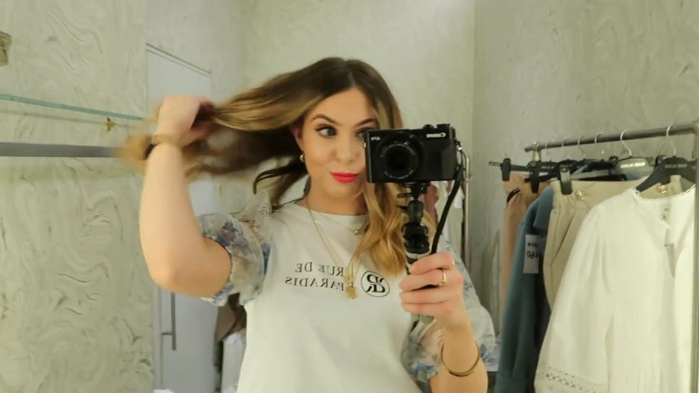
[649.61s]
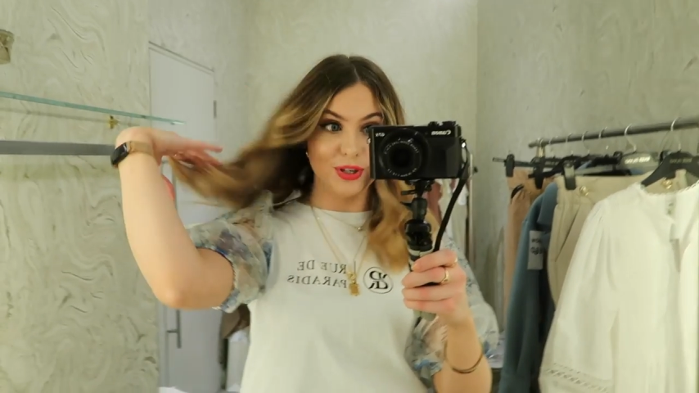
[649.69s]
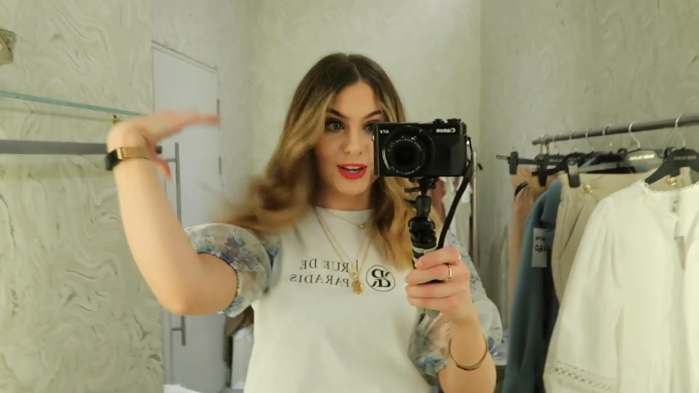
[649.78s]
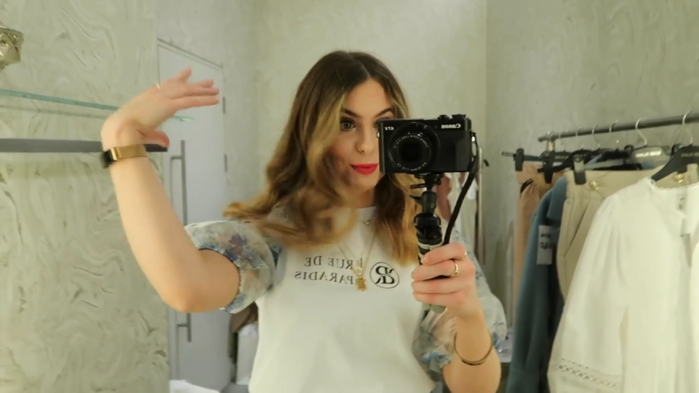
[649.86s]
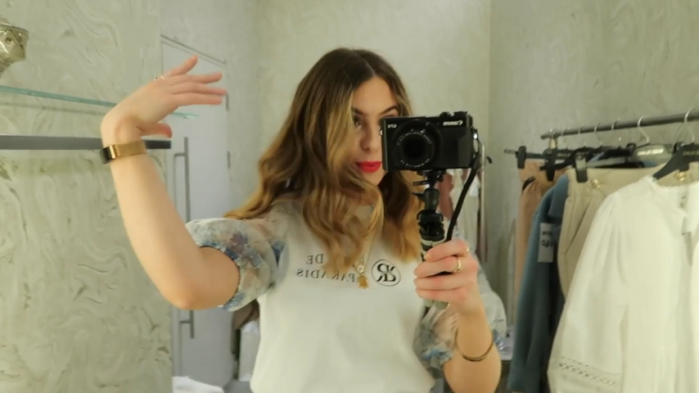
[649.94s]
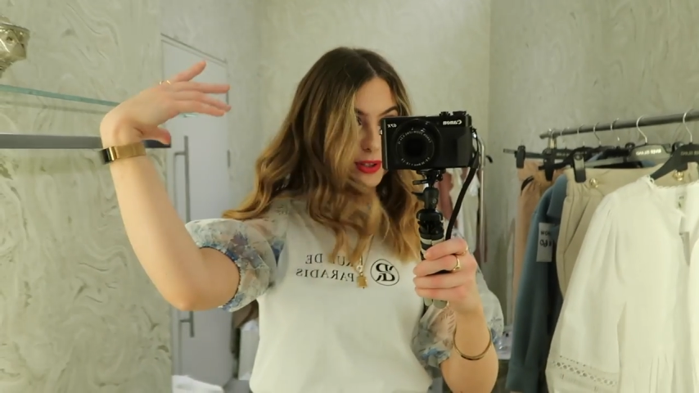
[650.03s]

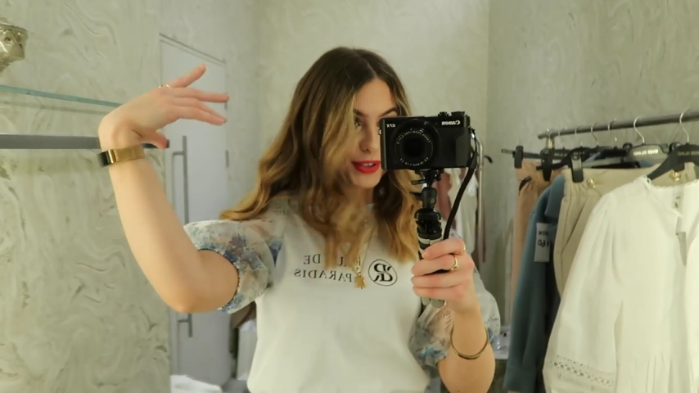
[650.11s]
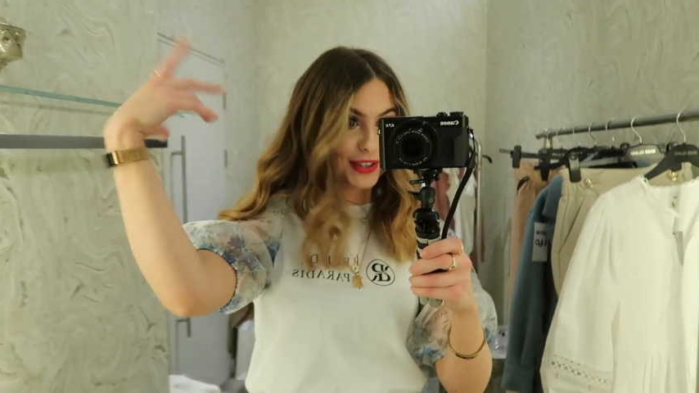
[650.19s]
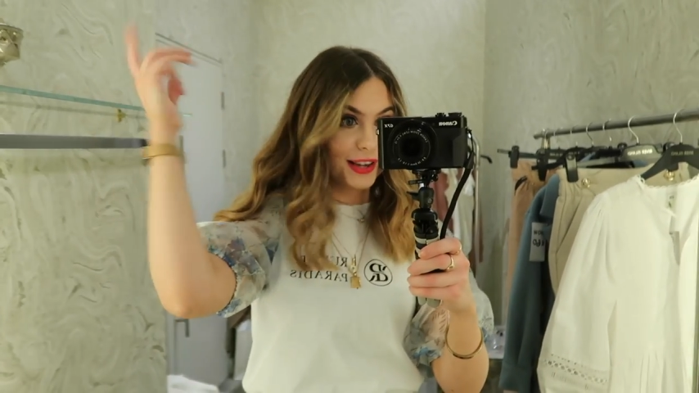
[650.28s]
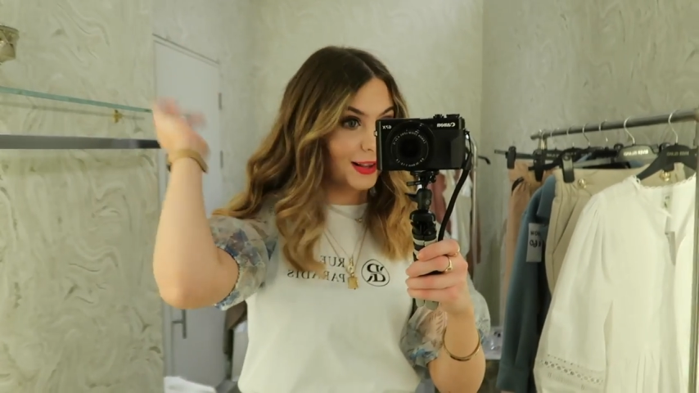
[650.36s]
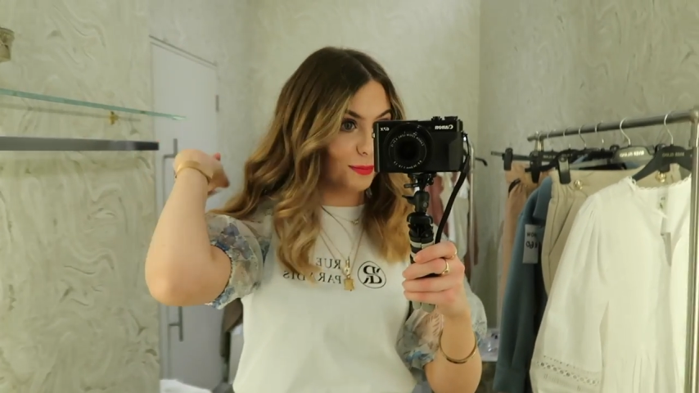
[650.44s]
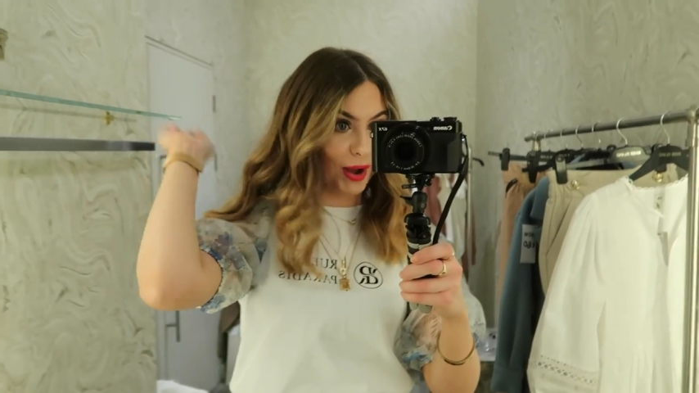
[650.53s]
predicaments
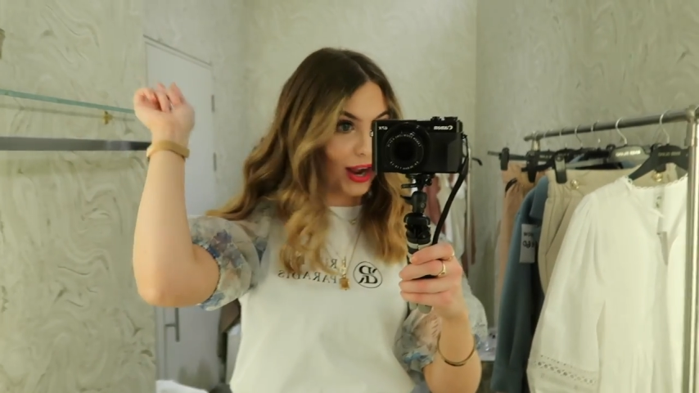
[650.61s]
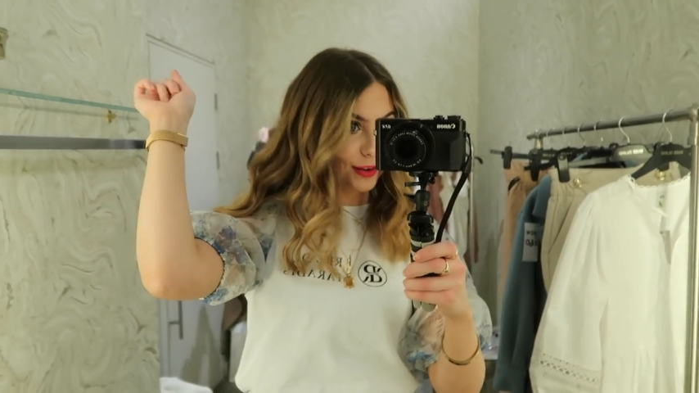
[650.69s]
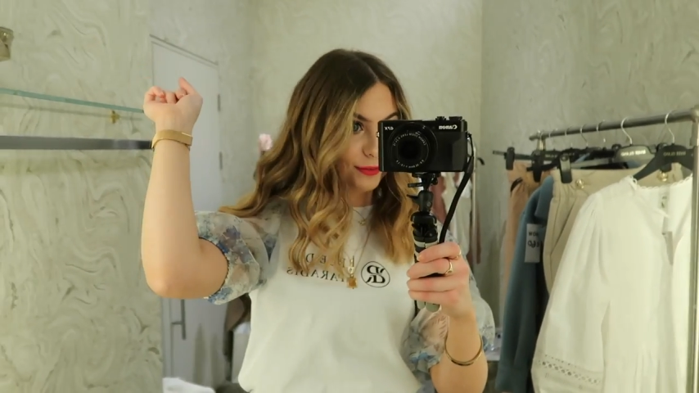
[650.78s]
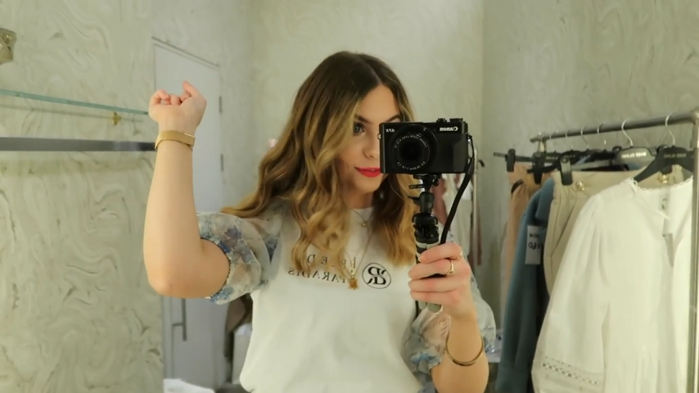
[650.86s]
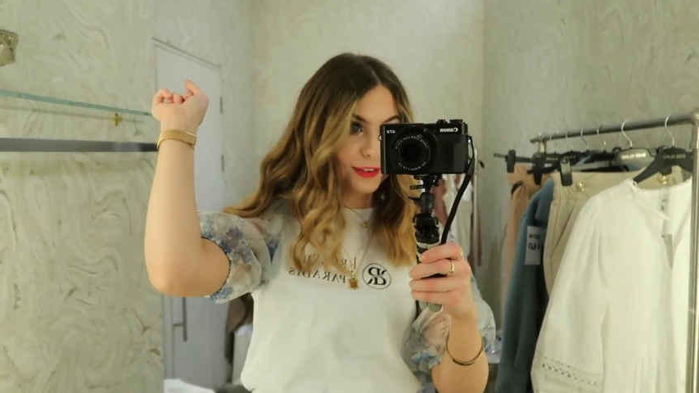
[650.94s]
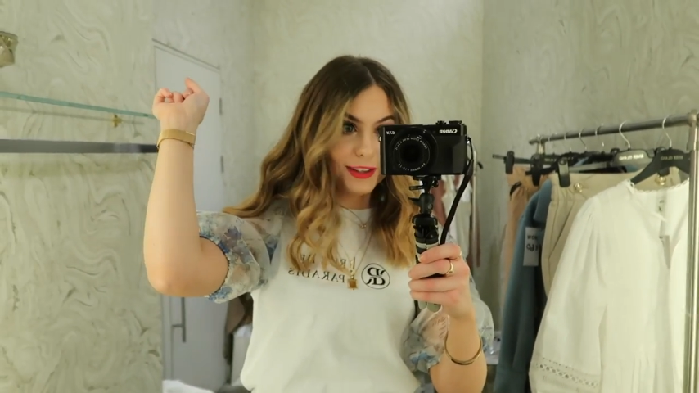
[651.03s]
in the back
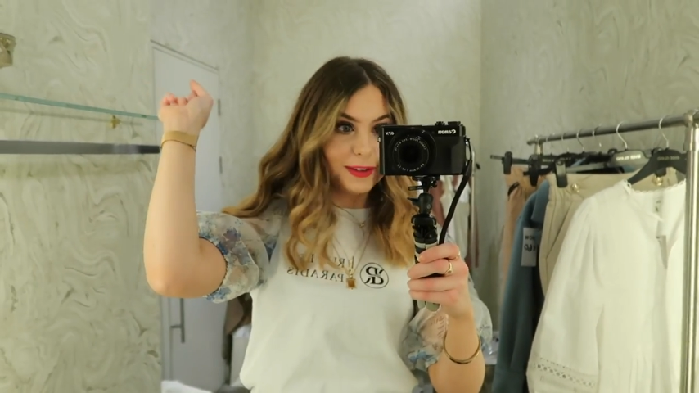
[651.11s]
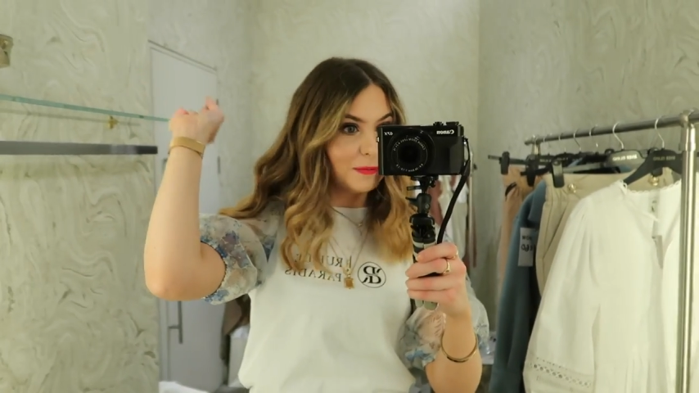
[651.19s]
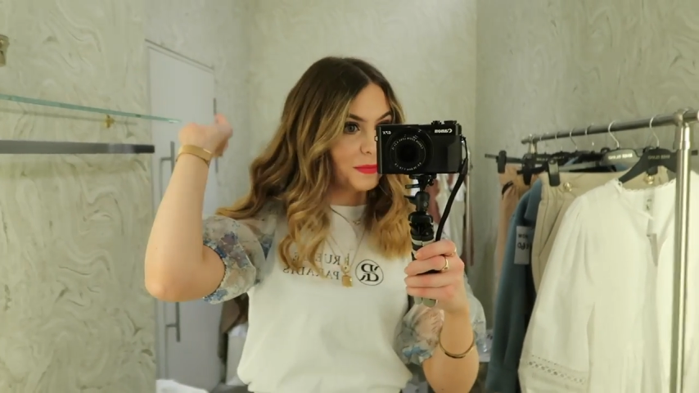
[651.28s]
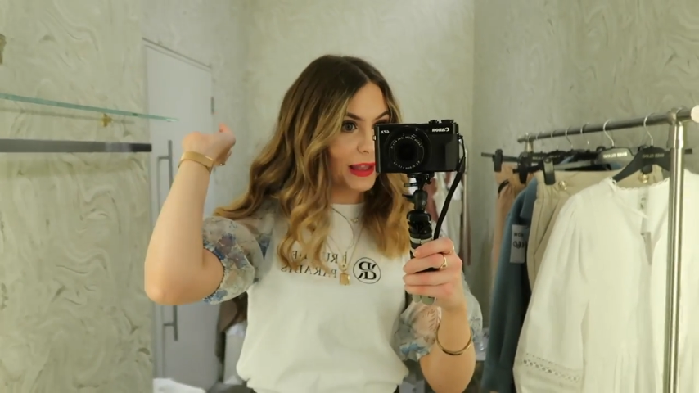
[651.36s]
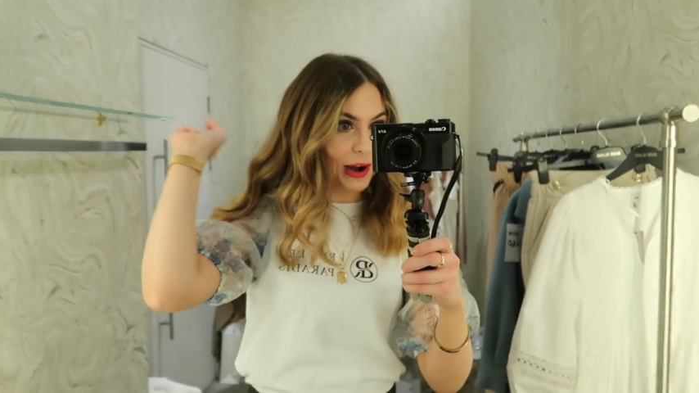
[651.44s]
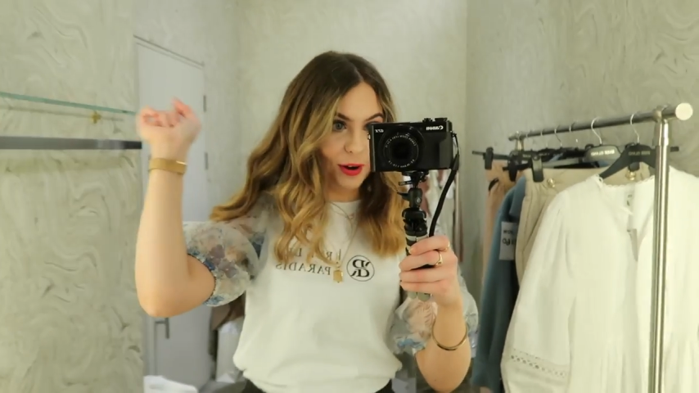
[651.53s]
of
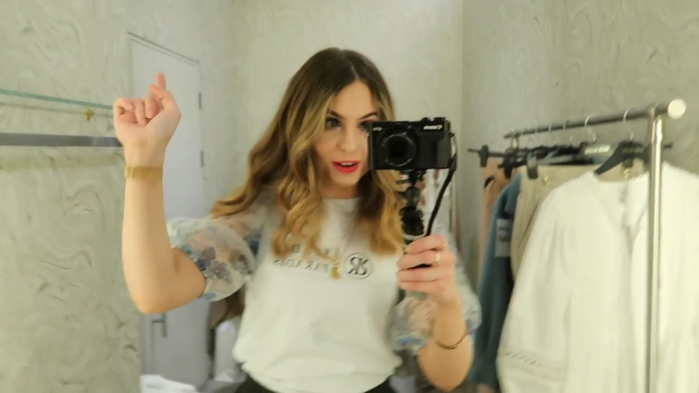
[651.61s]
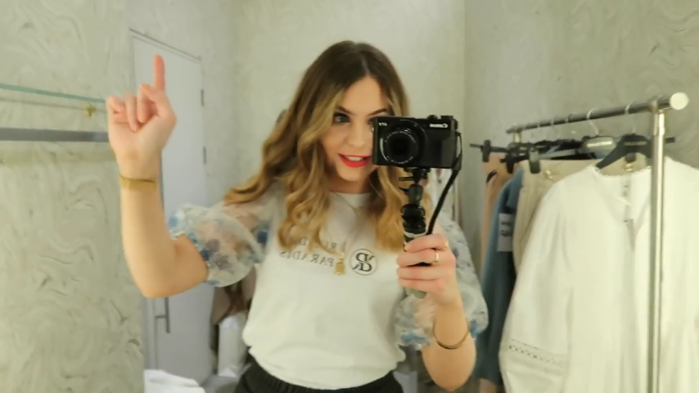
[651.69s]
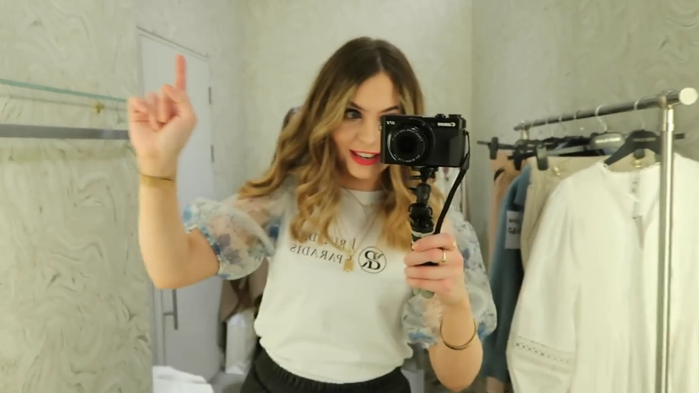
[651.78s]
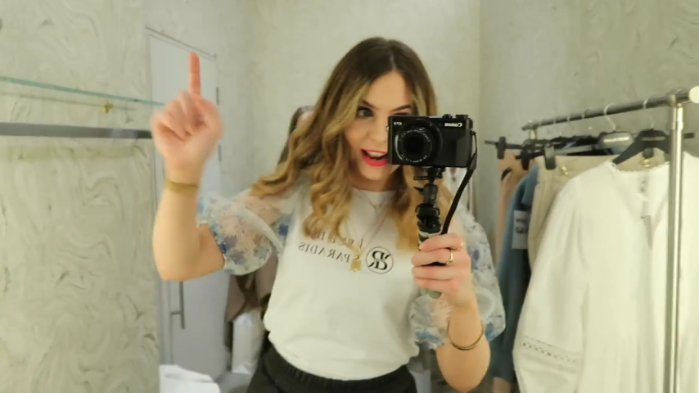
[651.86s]
Holly's